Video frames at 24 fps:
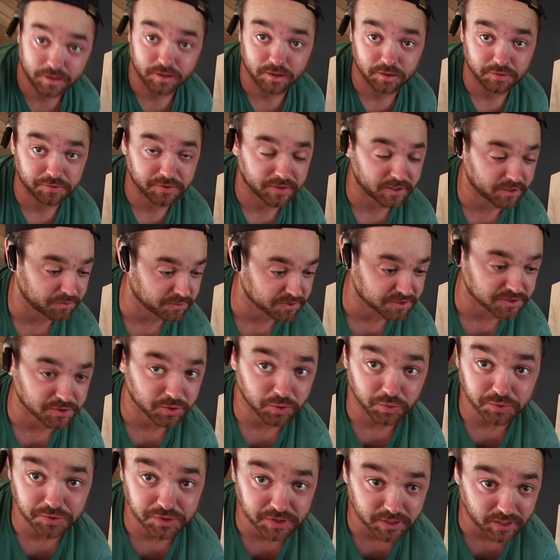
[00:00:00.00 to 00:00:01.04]
I don't know if anyone's
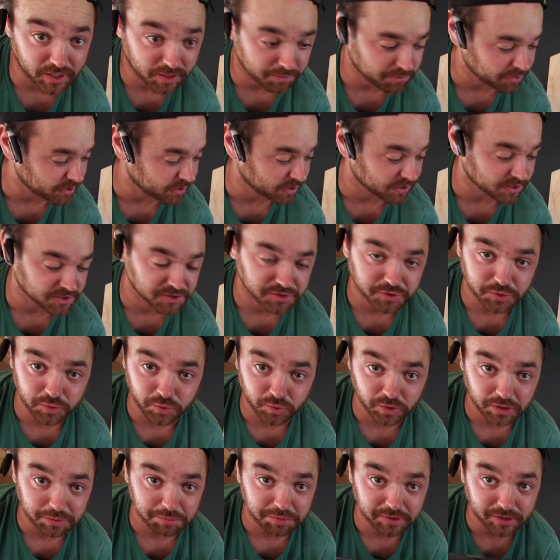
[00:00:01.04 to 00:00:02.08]
told you yet, but on a
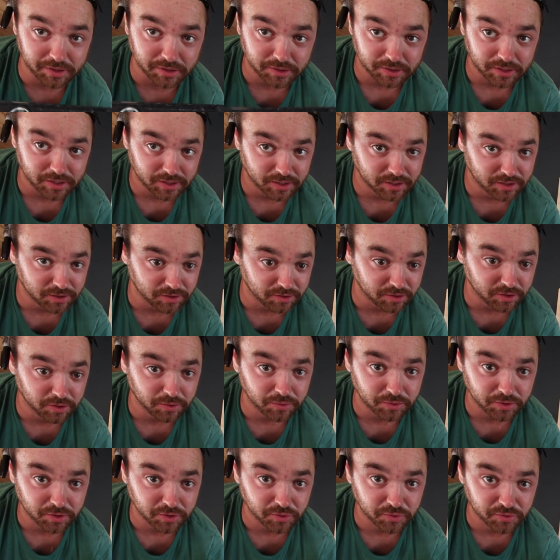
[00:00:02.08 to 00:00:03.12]
Skoolie build, you don't
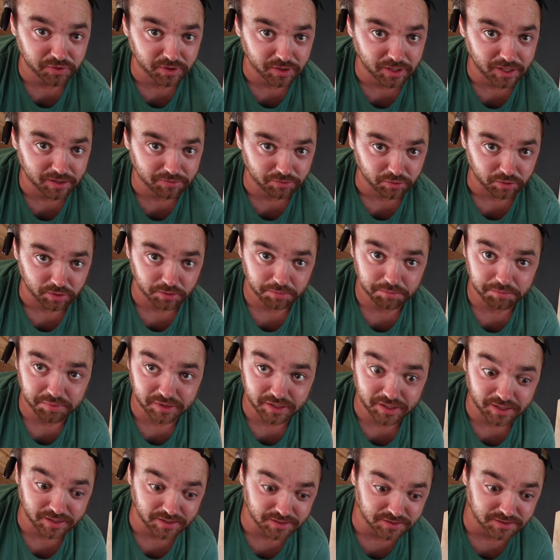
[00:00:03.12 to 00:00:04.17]
use a level
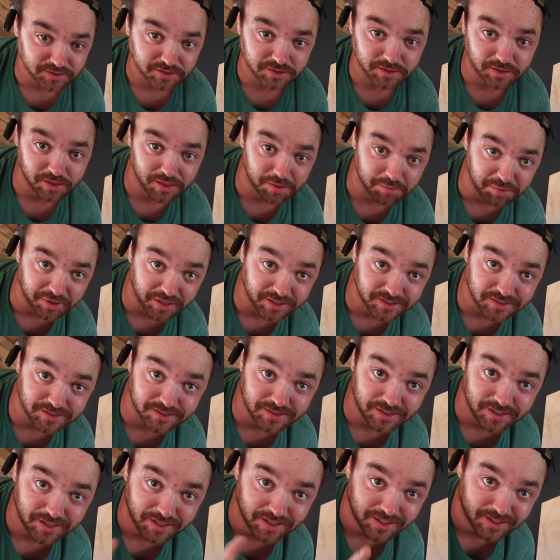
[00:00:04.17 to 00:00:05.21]
because the bus
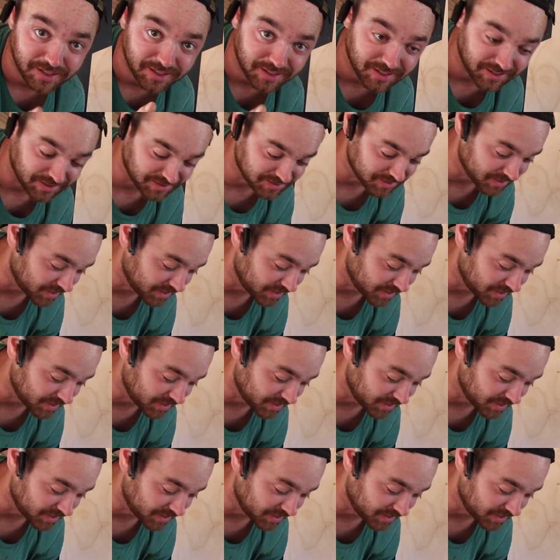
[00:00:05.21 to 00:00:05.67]
is